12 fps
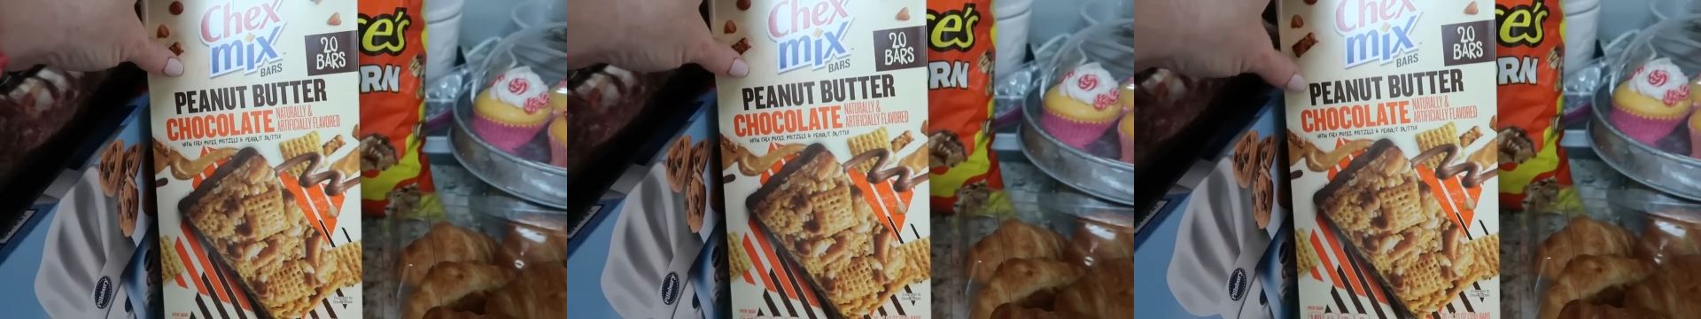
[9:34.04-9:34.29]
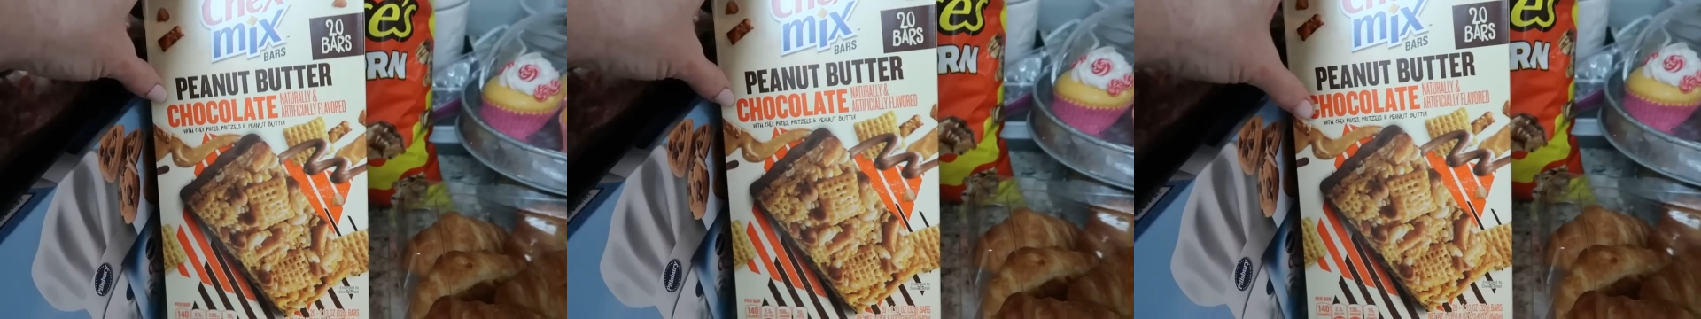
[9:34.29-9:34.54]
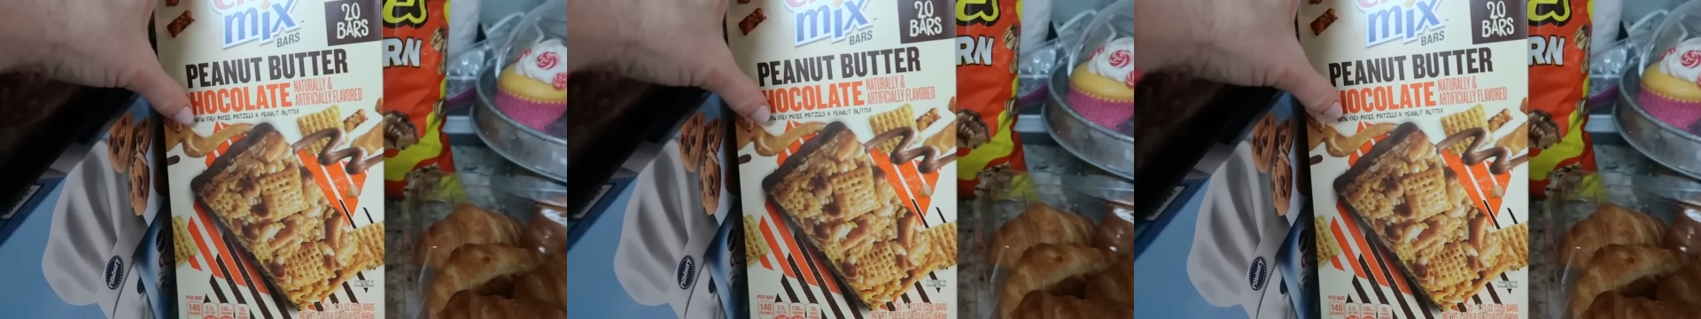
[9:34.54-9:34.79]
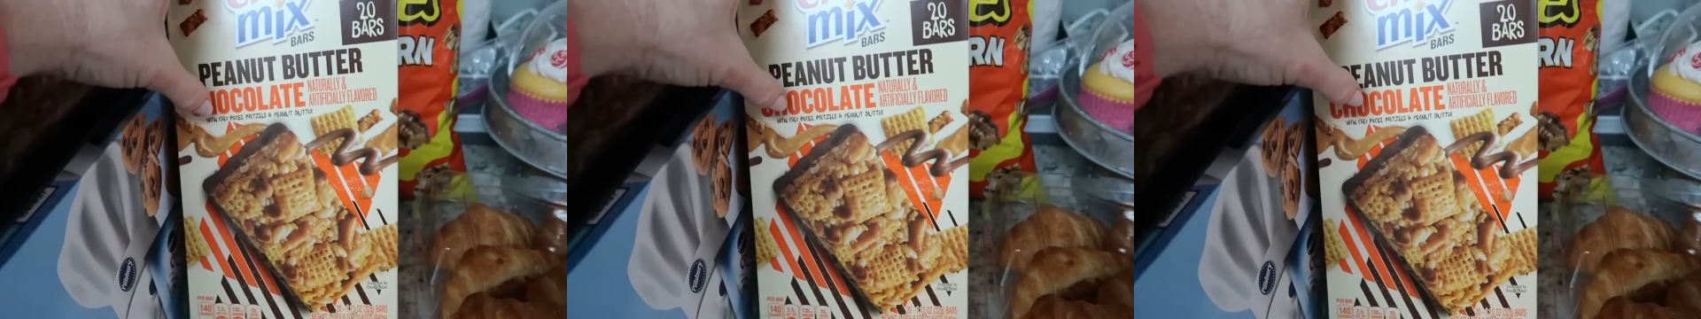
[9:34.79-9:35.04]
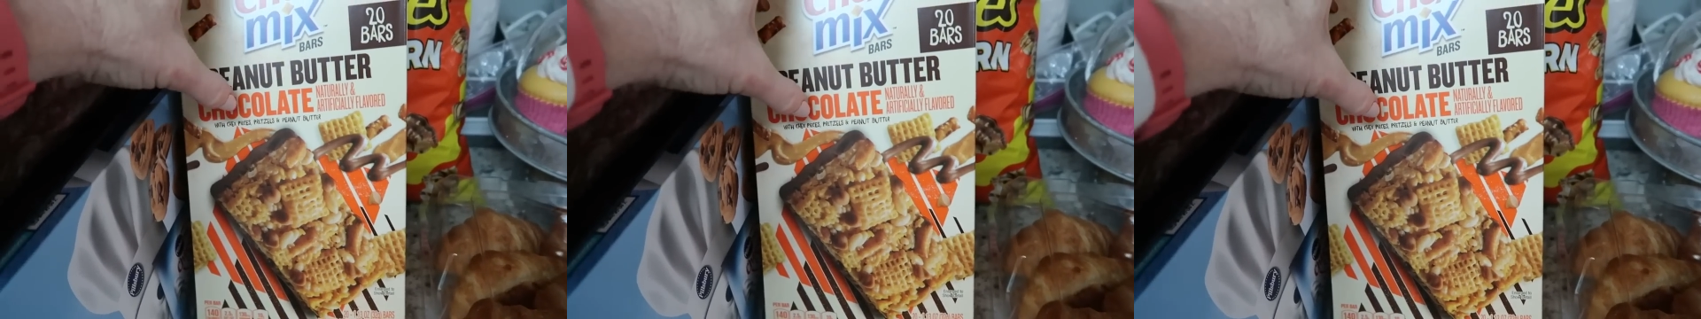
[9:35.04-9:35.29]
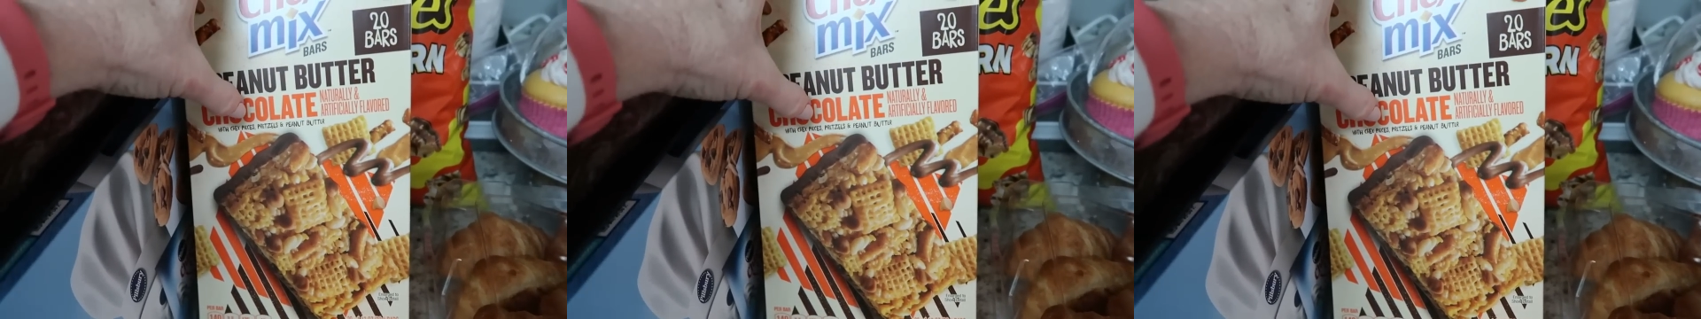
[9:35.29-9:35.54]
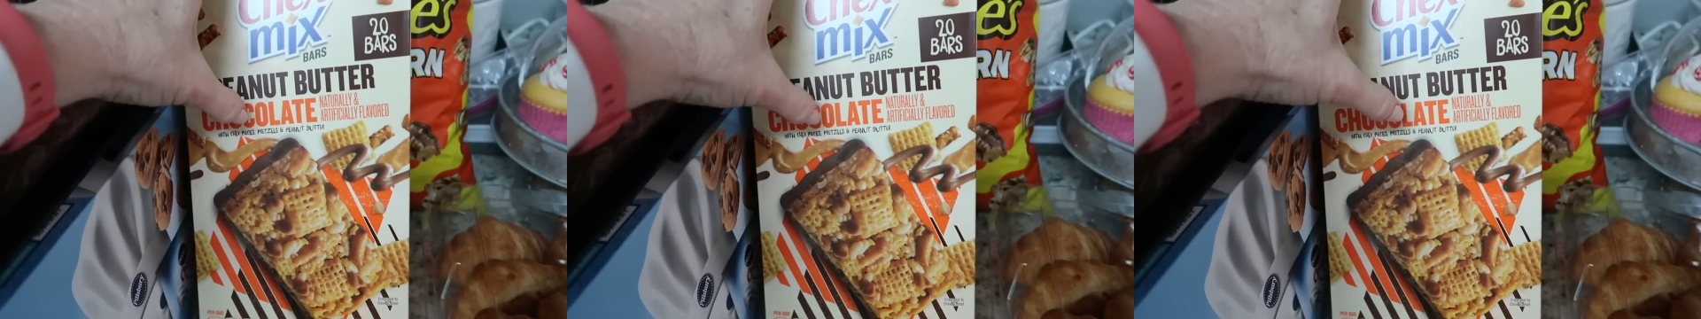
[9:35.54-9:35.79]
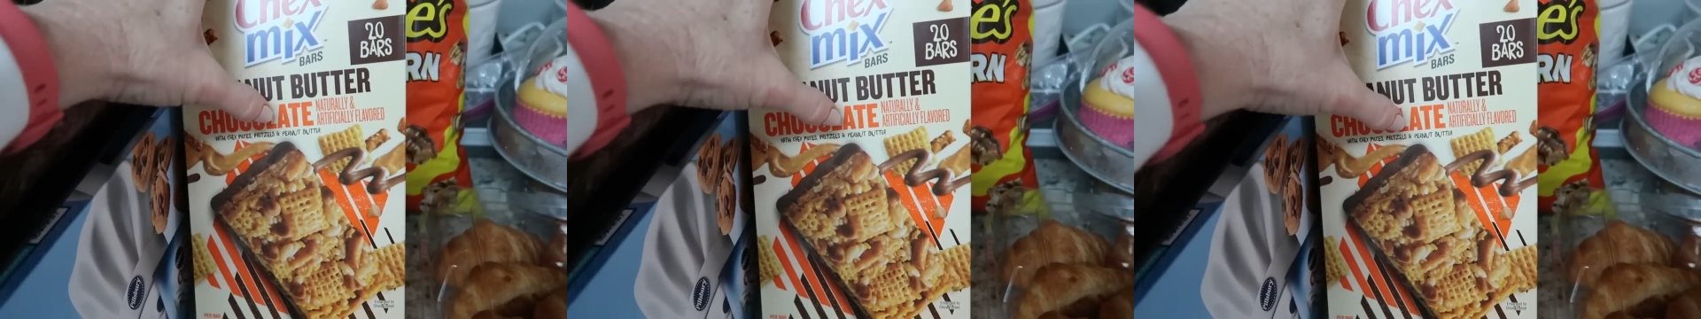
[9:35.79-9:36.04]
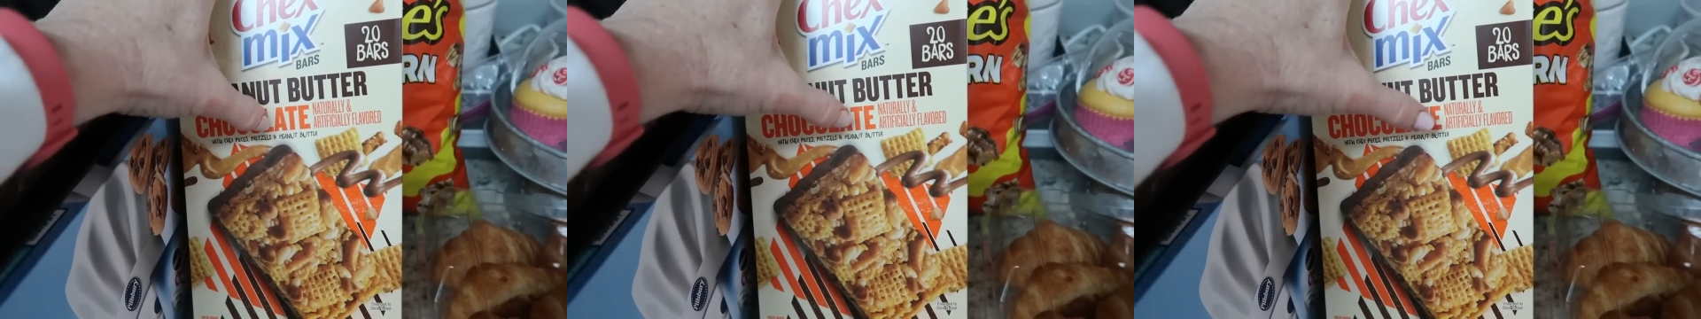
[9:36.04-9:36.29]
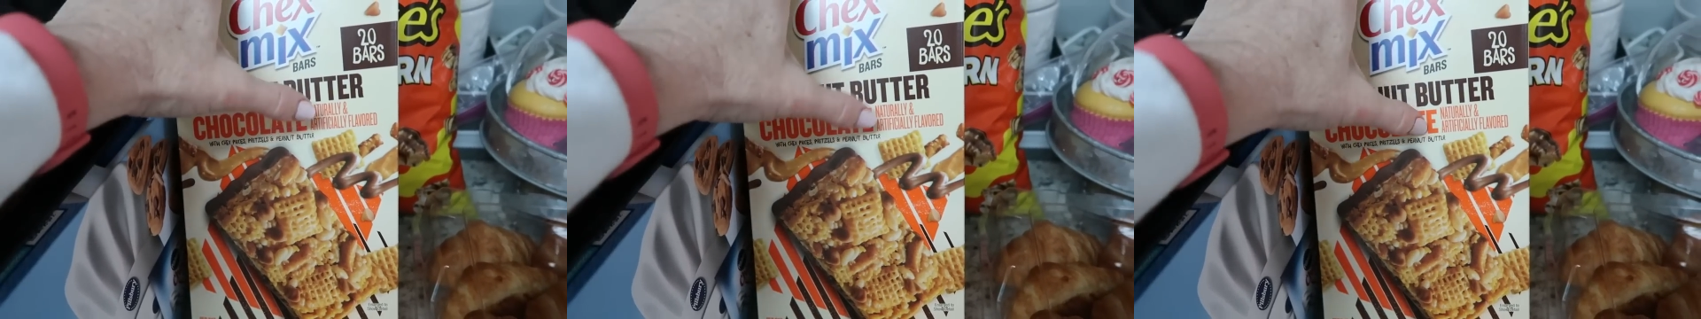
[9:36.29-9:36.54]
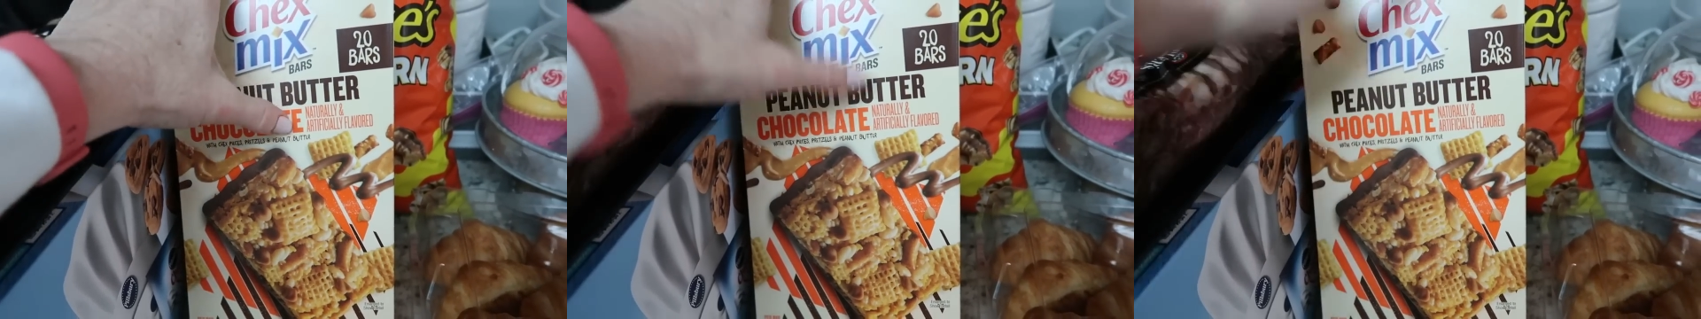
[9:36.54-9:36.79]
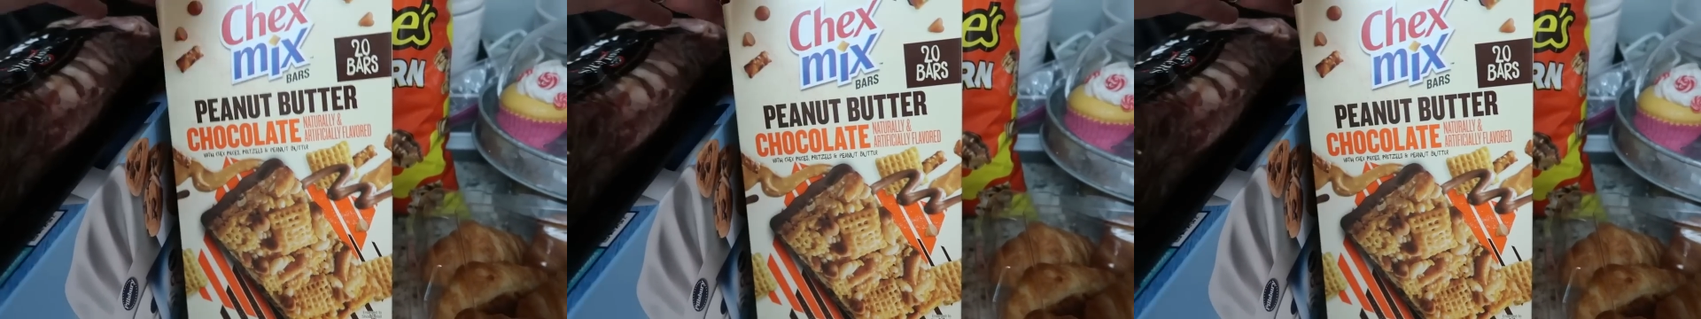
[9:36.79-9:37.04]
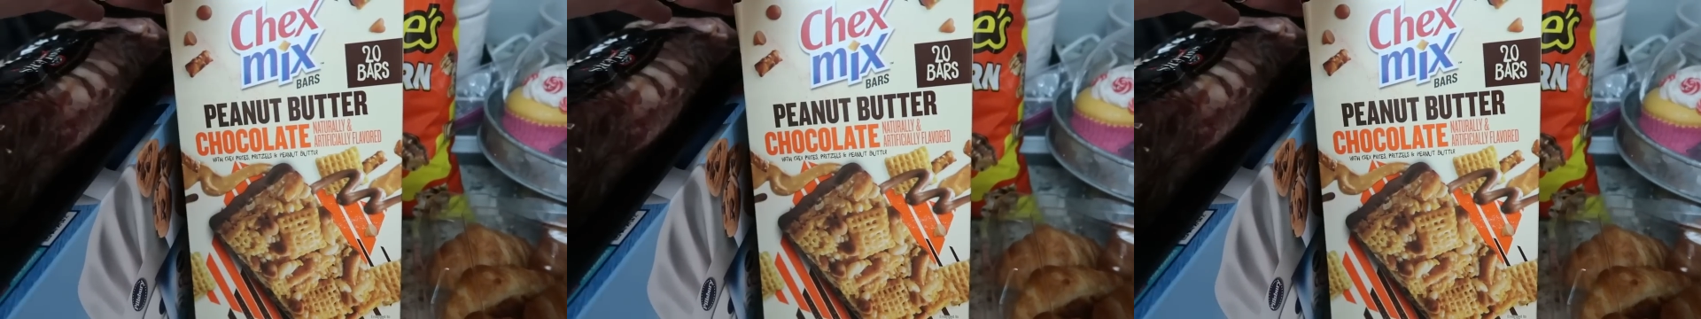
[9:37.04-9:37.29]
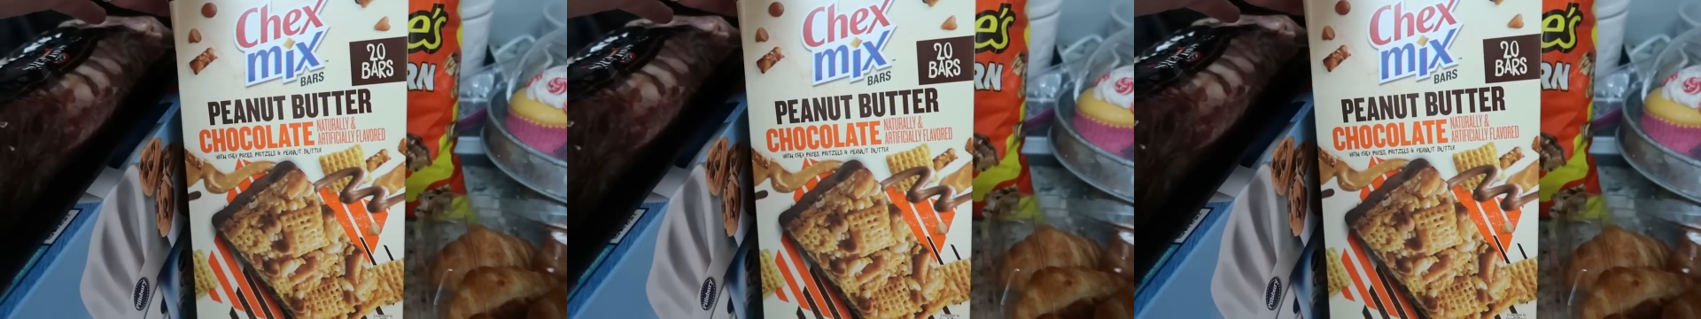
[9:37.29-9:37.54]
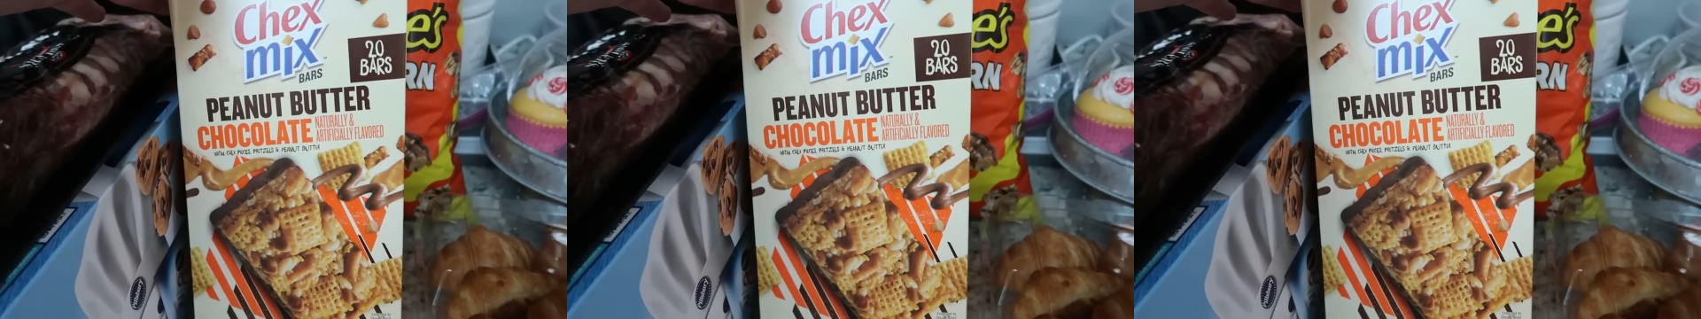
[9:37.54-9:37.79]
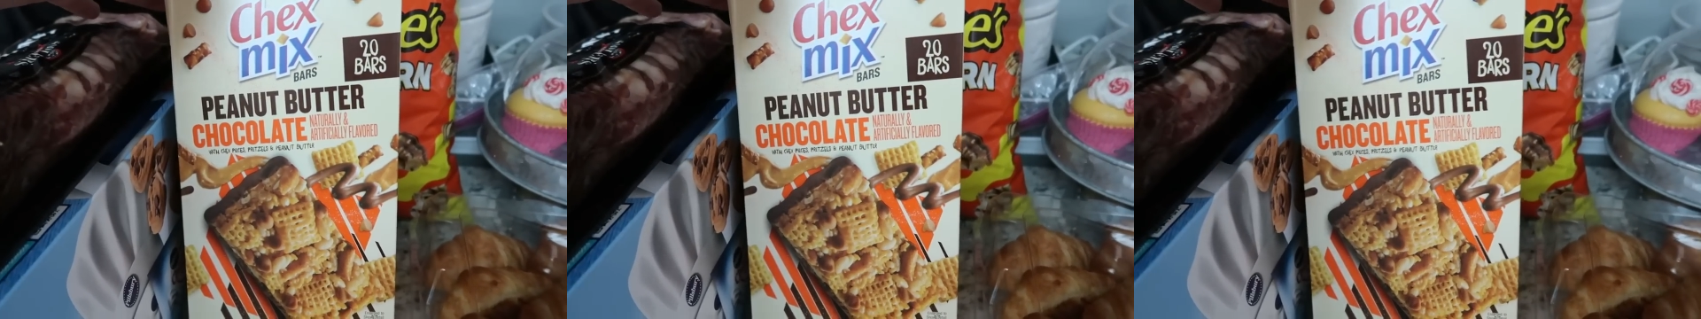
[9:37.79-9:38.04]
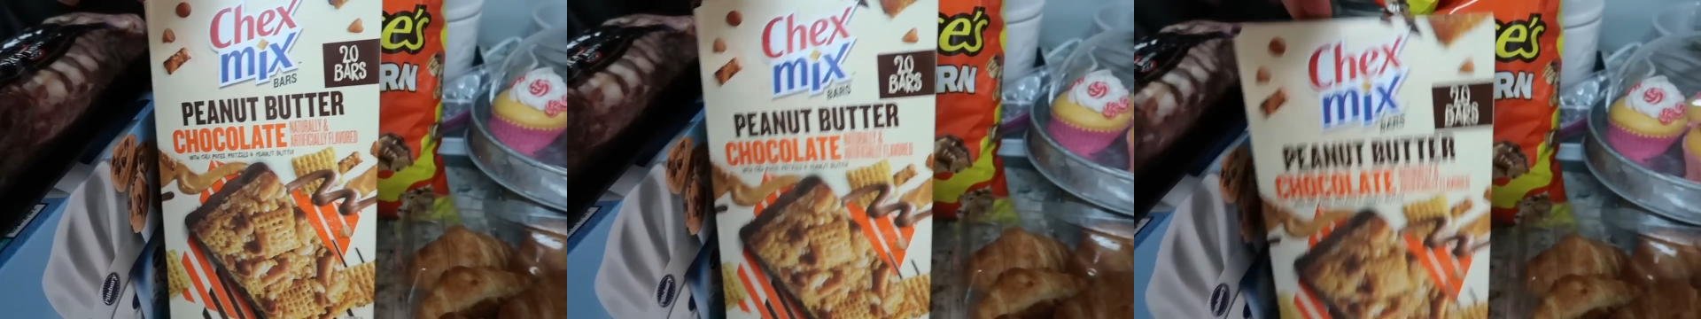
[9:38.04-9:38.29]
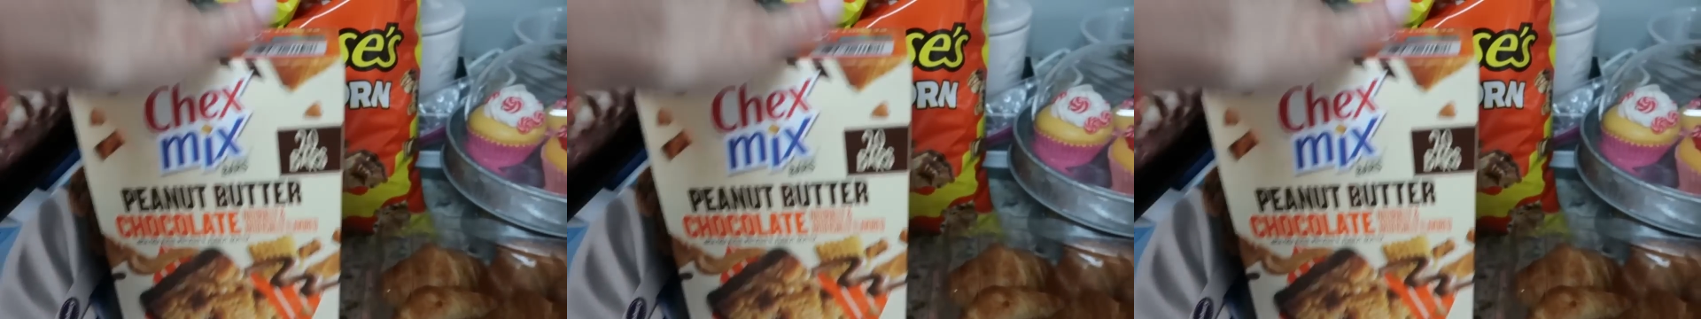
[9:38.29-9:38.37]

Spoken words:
(no speaker visible)